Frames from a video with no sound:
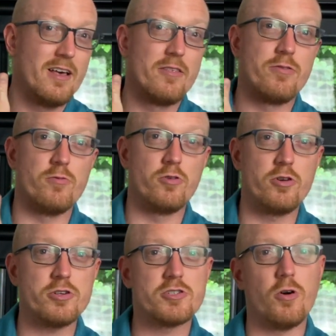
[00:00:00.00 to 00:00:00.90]
through
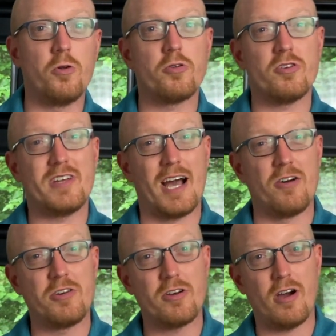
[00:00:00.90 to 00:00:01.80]
your shoulder,
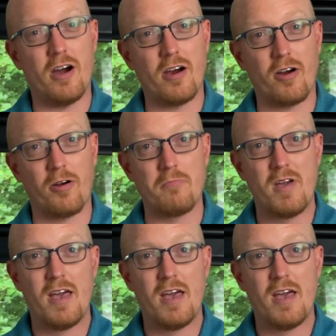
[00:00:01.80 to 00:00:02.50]
down your arm,